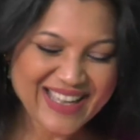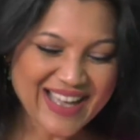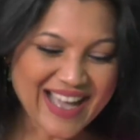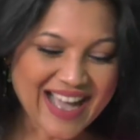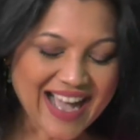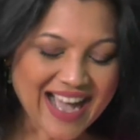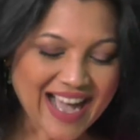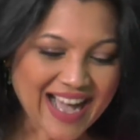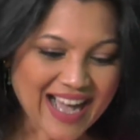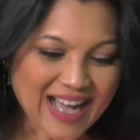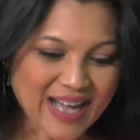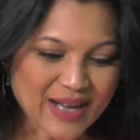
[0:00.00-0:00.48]

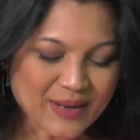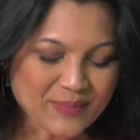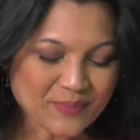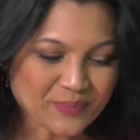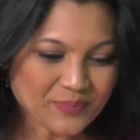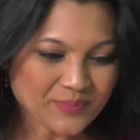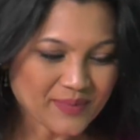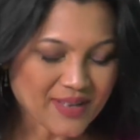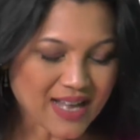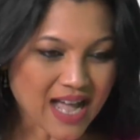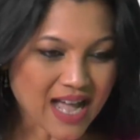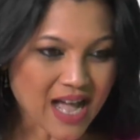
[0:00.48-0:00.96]

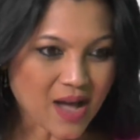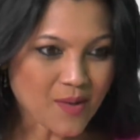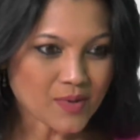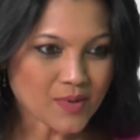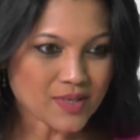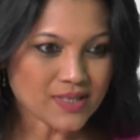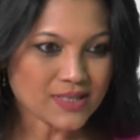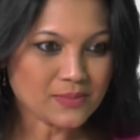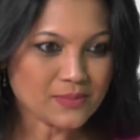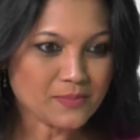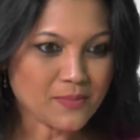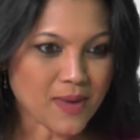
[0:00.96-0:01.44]
I
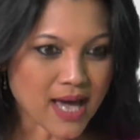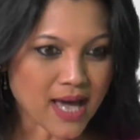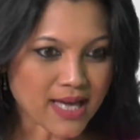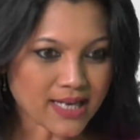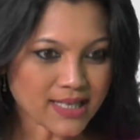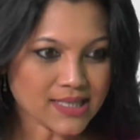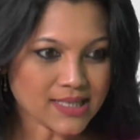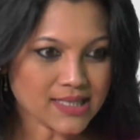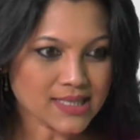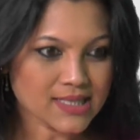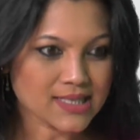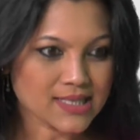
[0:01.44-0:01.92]
was
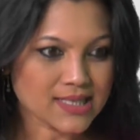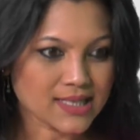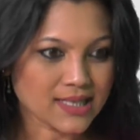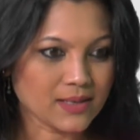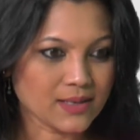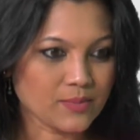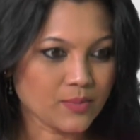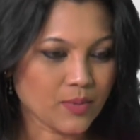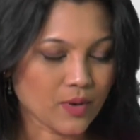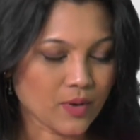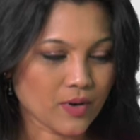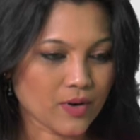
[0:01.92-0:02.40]
married in
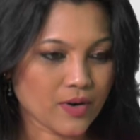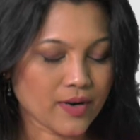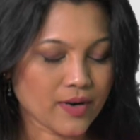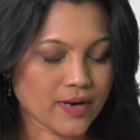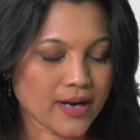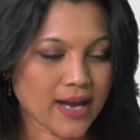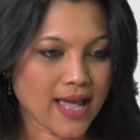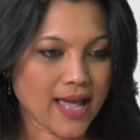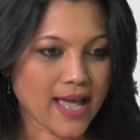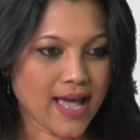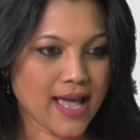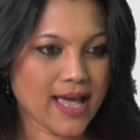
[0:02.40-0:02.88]

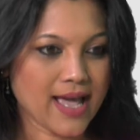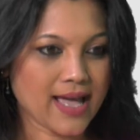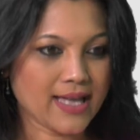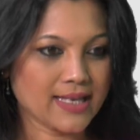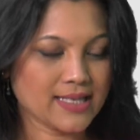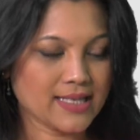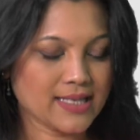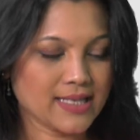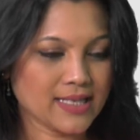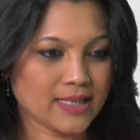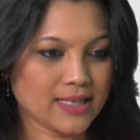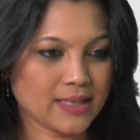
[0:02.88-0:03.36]
Singapore
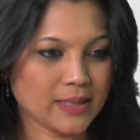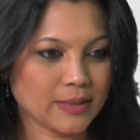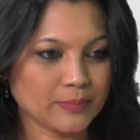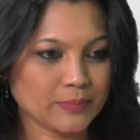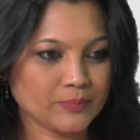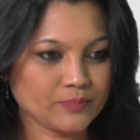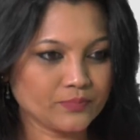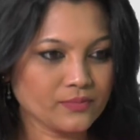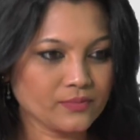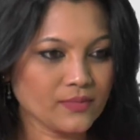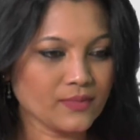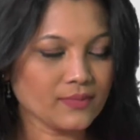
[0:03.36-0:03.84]
and
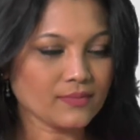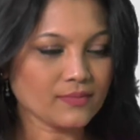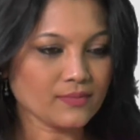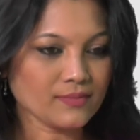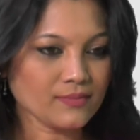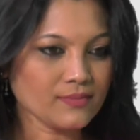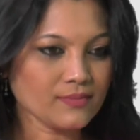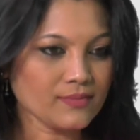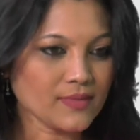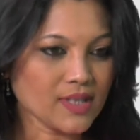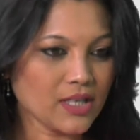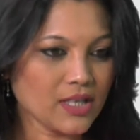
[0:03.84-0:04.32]

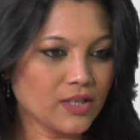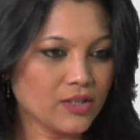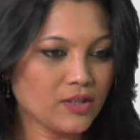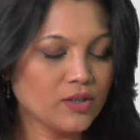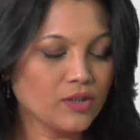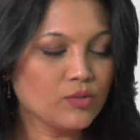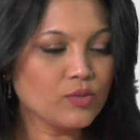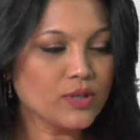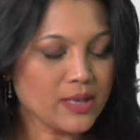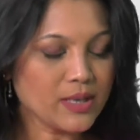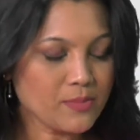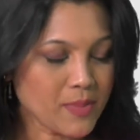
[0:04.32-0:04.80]

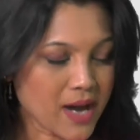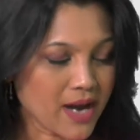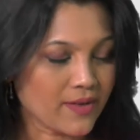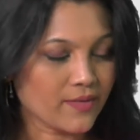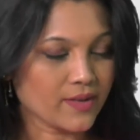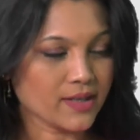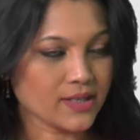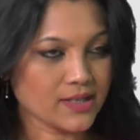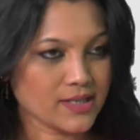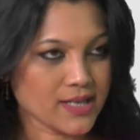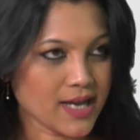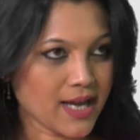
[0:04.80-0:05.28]
newly
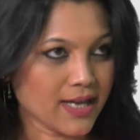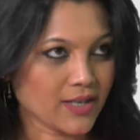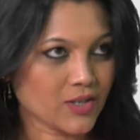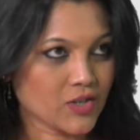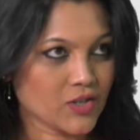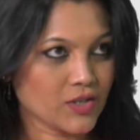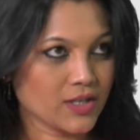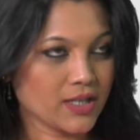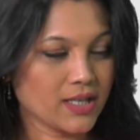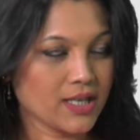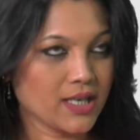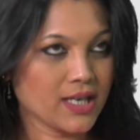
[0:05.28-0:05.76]
married
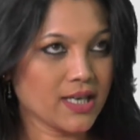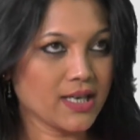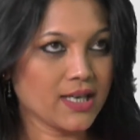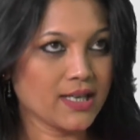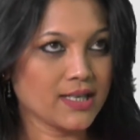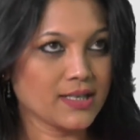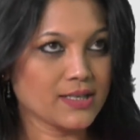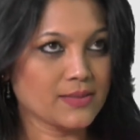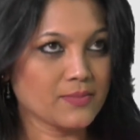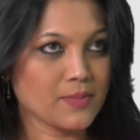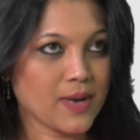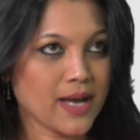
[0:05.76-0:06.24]
actually,
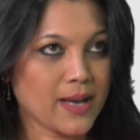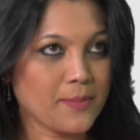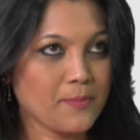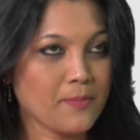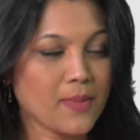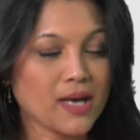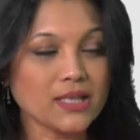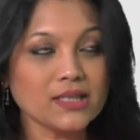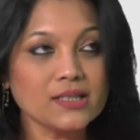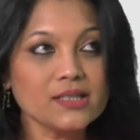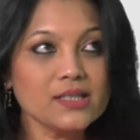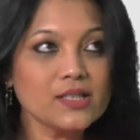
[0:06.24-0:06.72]
and my
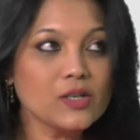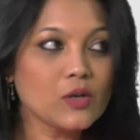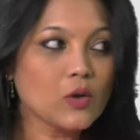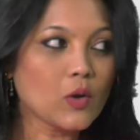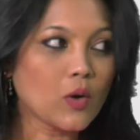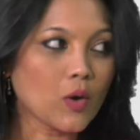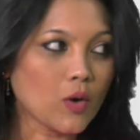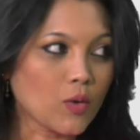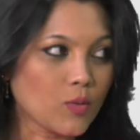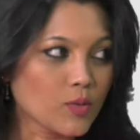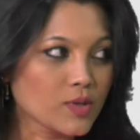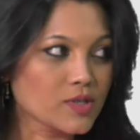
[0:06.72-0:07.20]

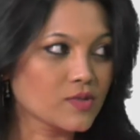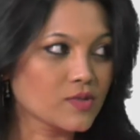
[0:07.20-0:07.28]
mother-in-law was